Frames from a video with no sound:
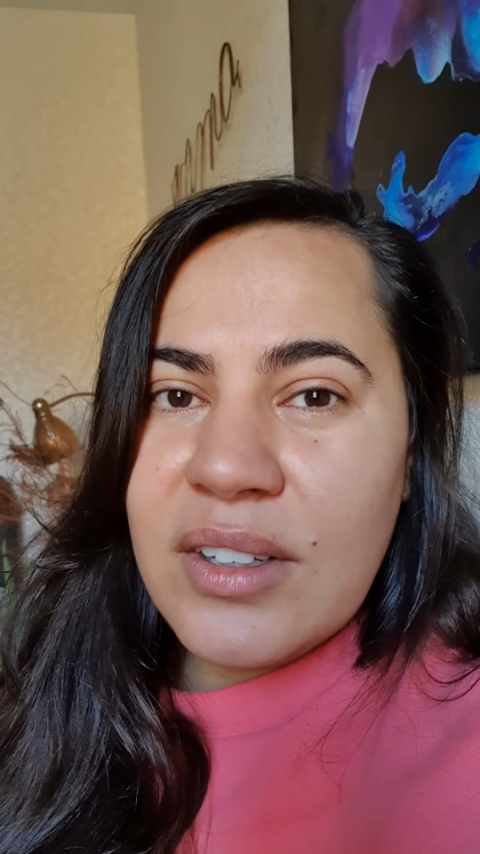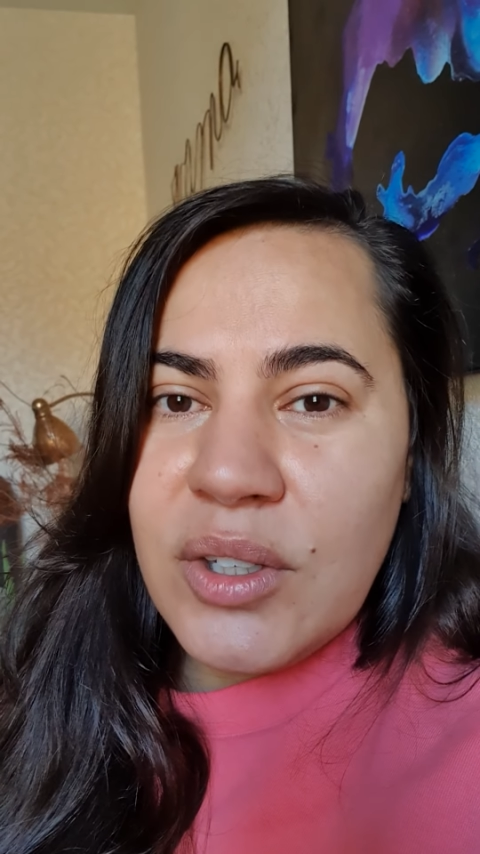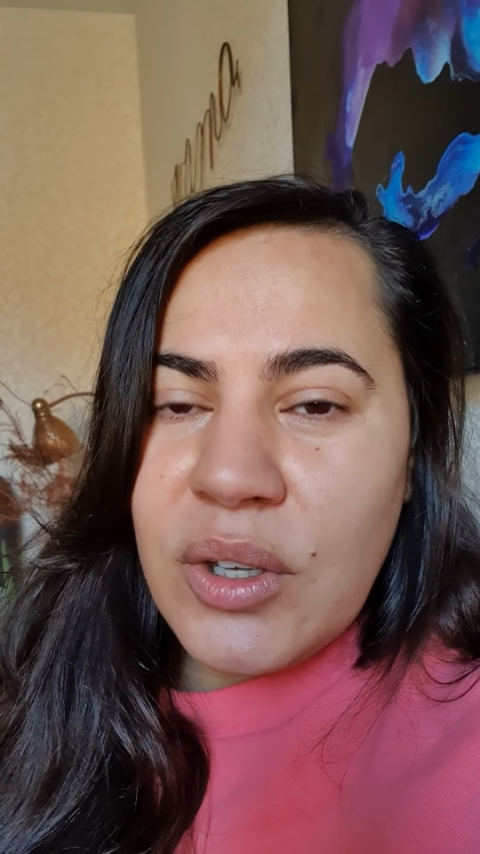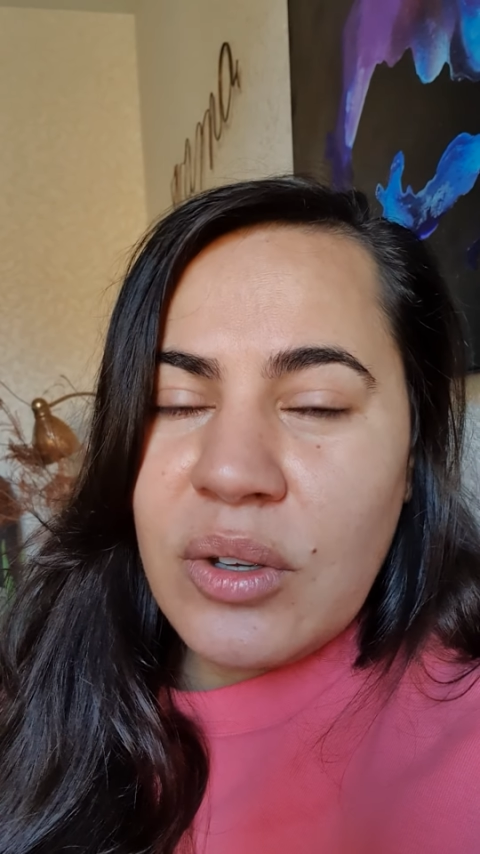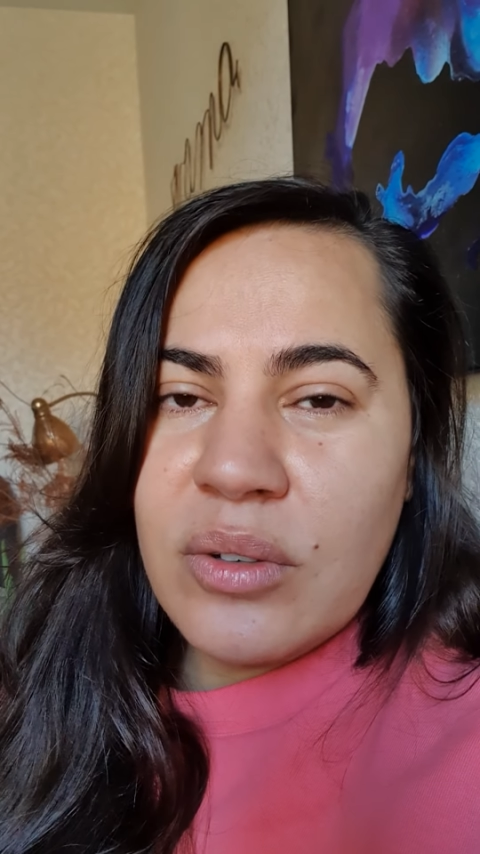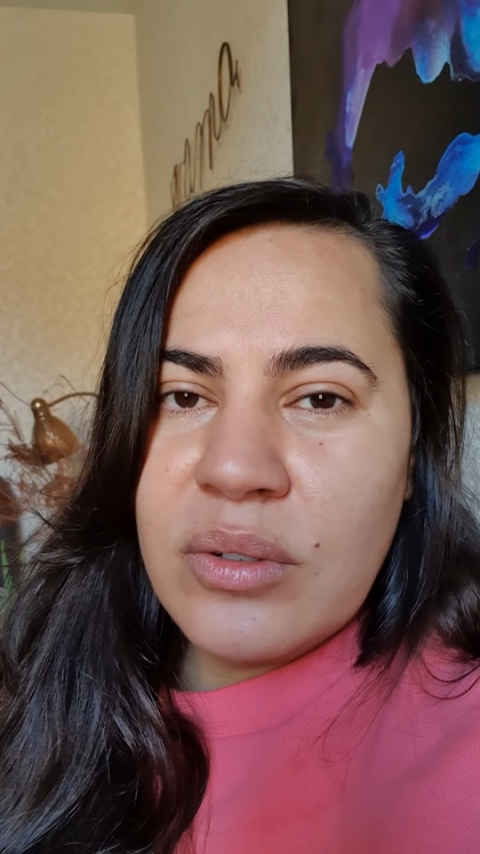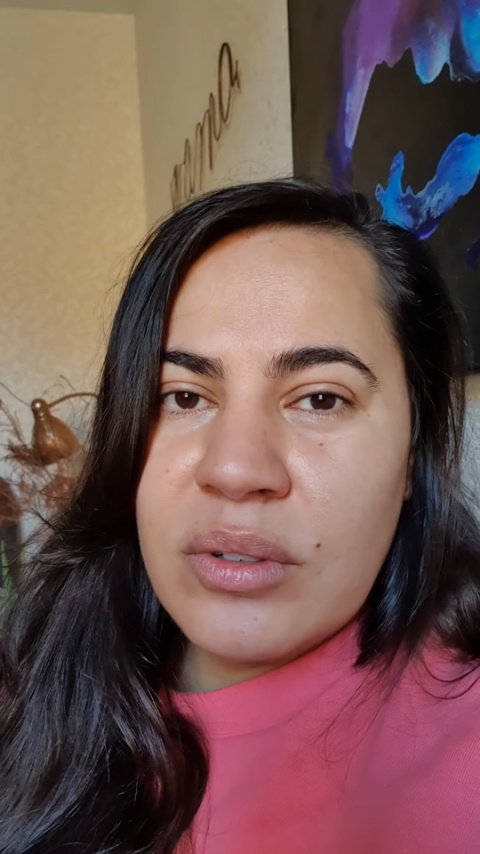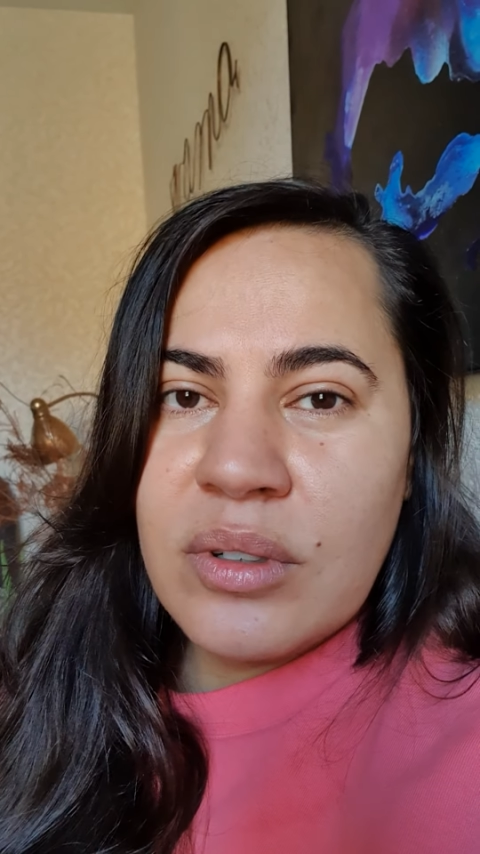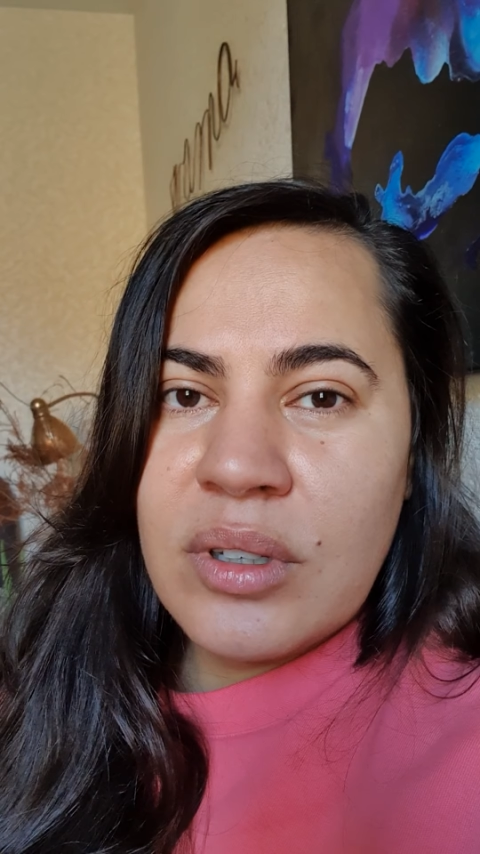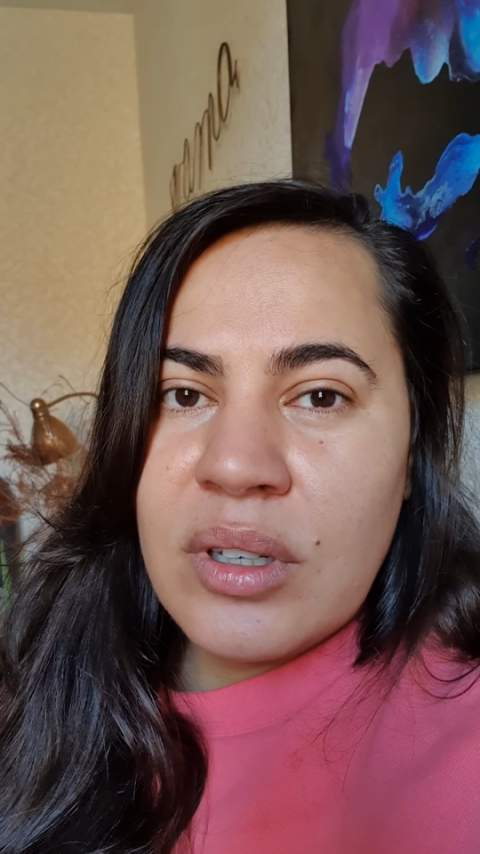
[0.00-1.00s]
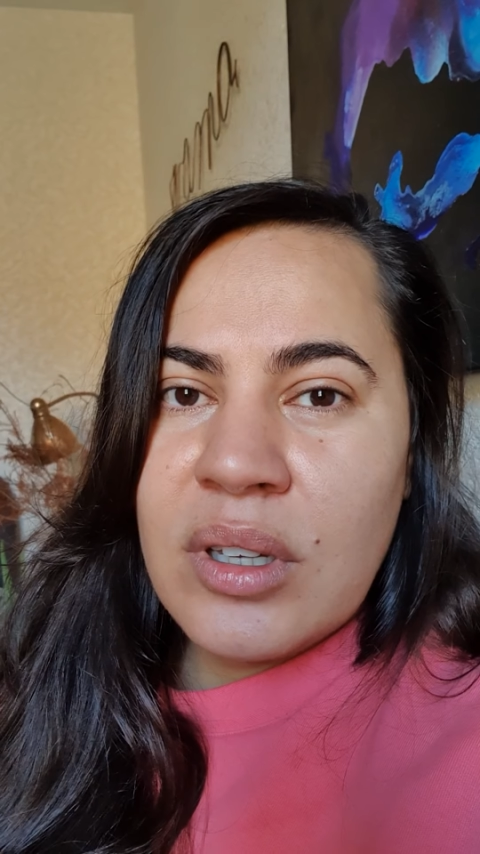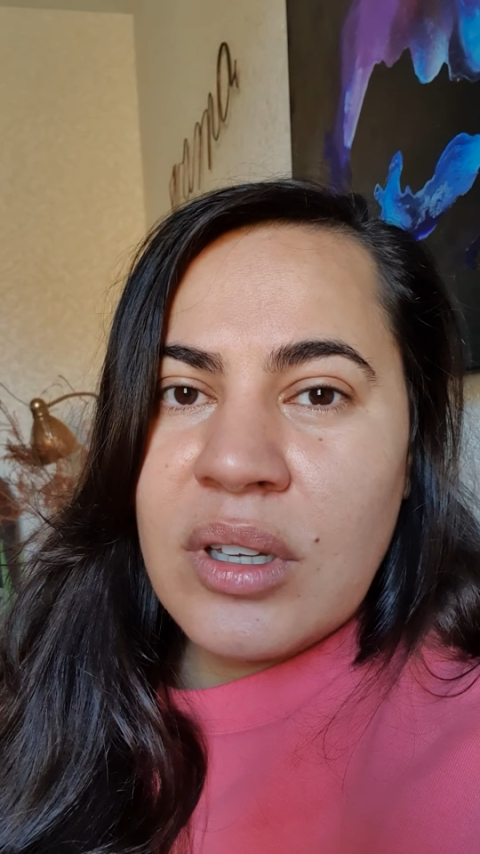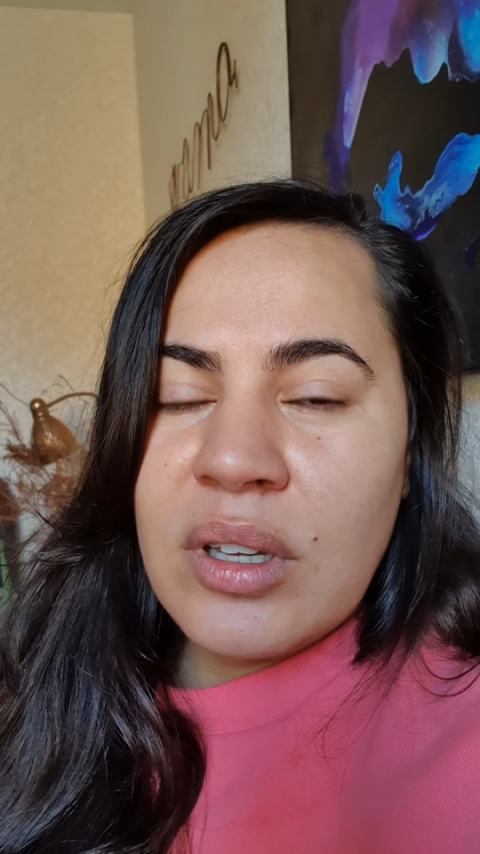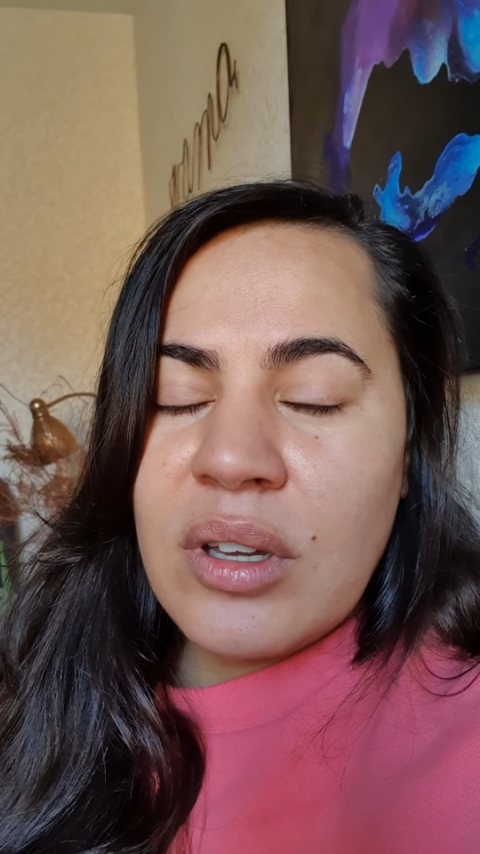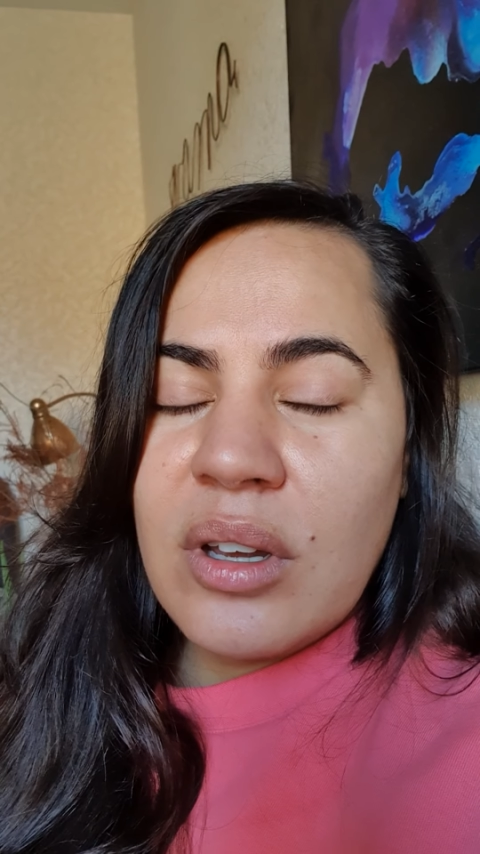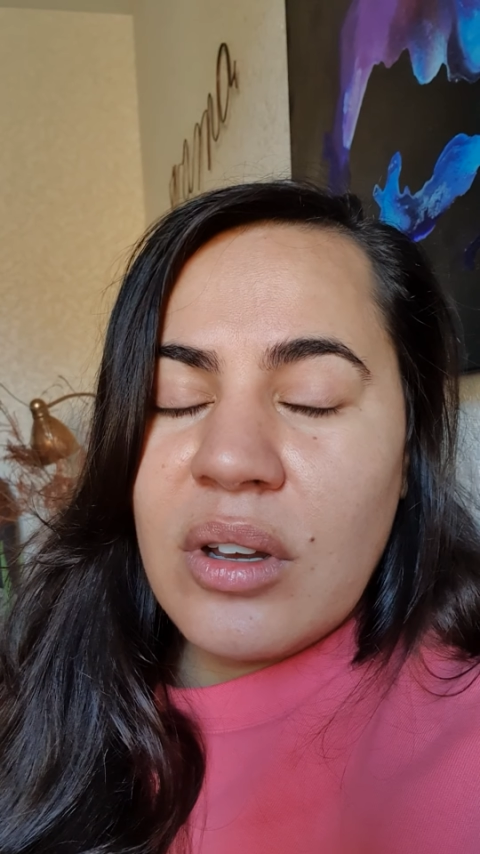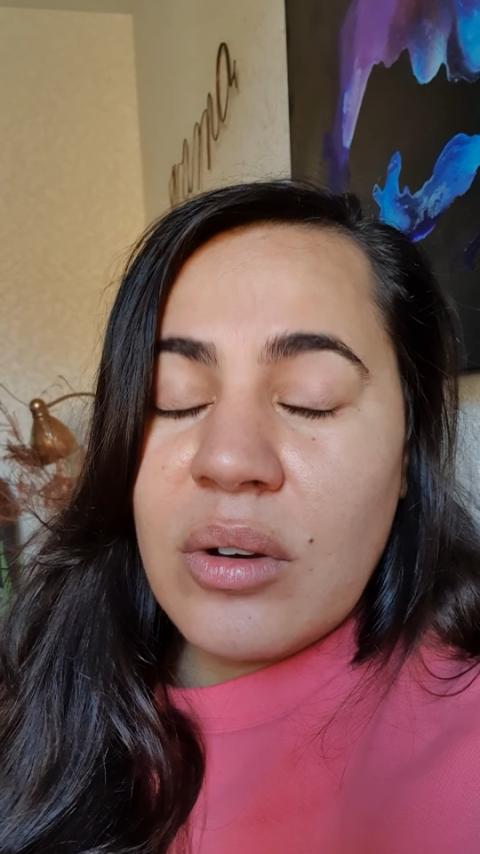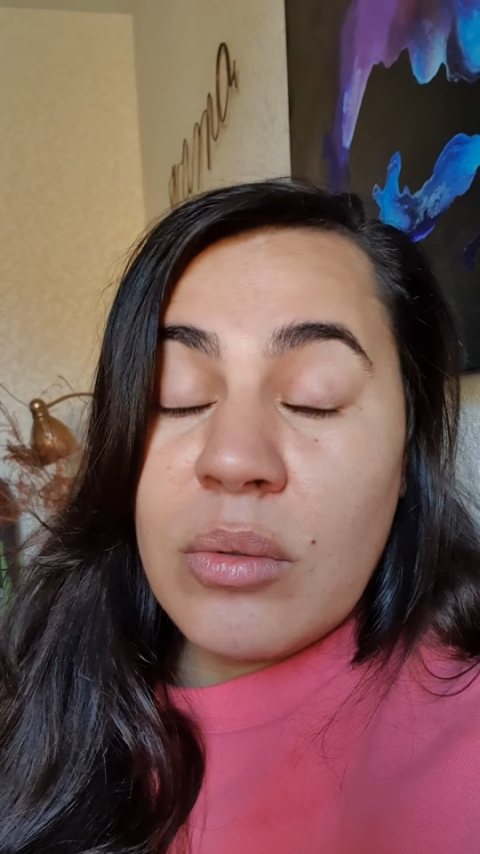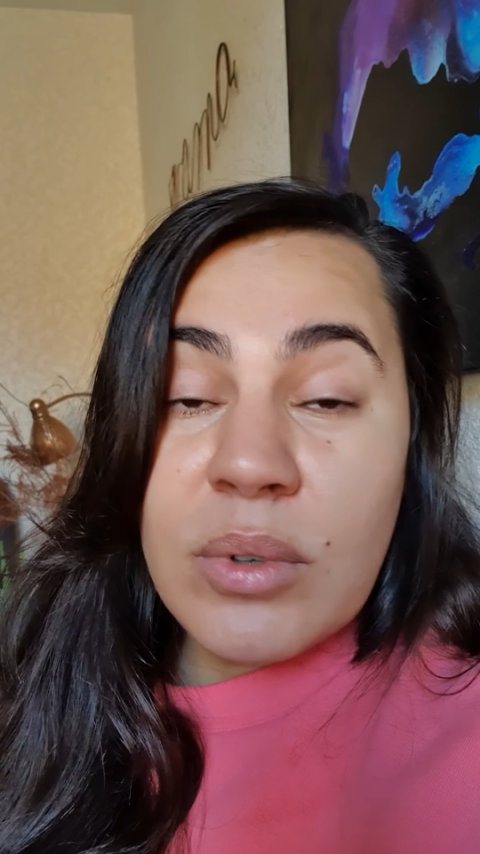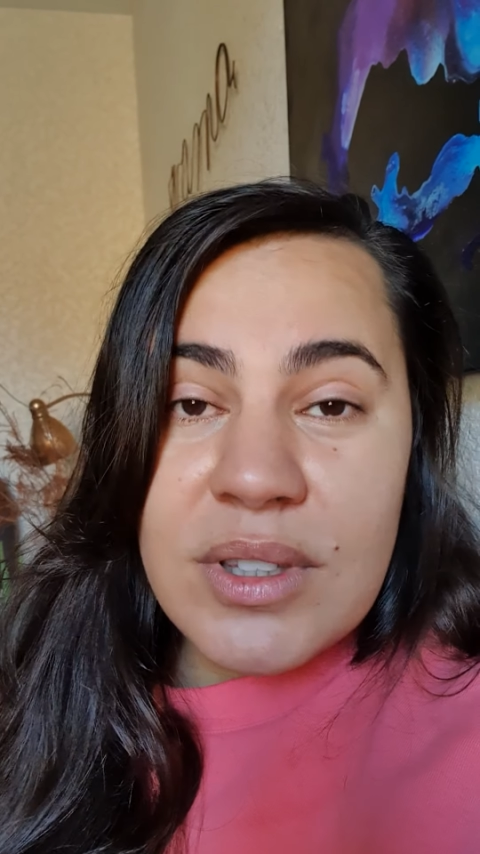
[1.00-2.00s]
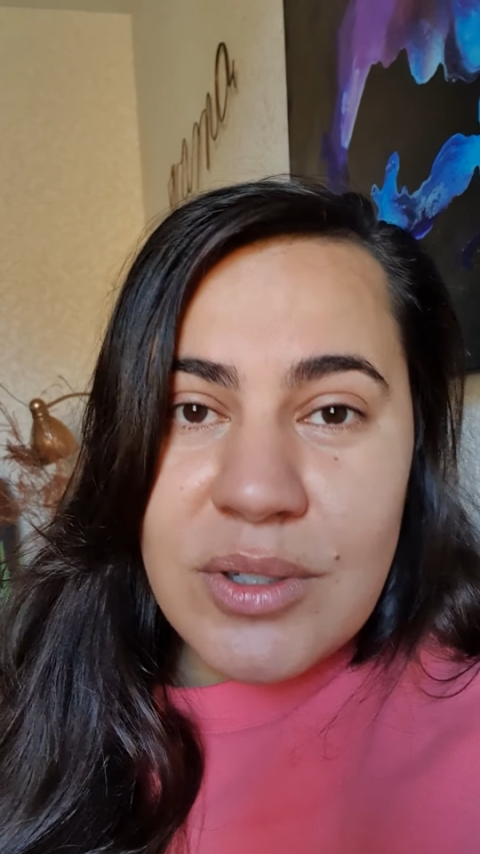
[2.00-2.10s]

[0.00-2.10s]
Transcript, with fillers: you what